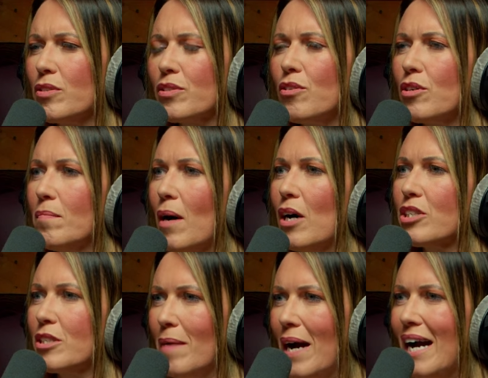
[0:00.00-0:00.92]
called a
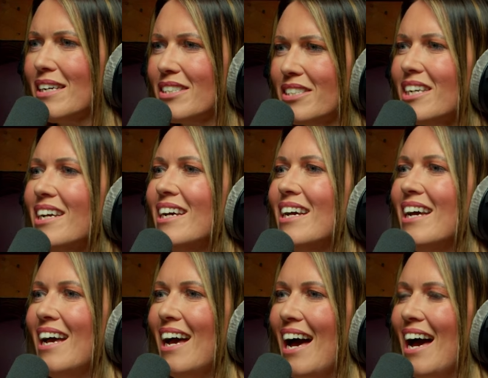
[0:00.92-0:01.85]
march to match,
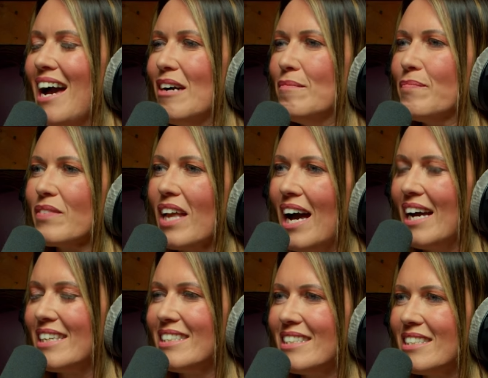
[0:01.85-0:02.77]

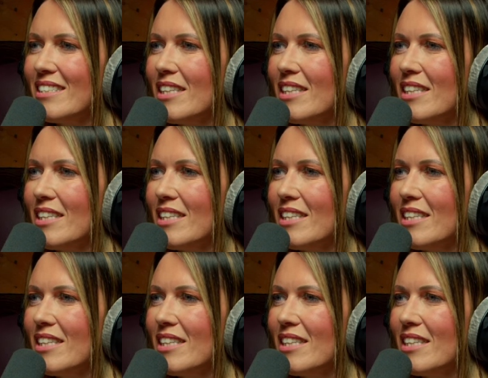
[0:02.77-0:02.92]
and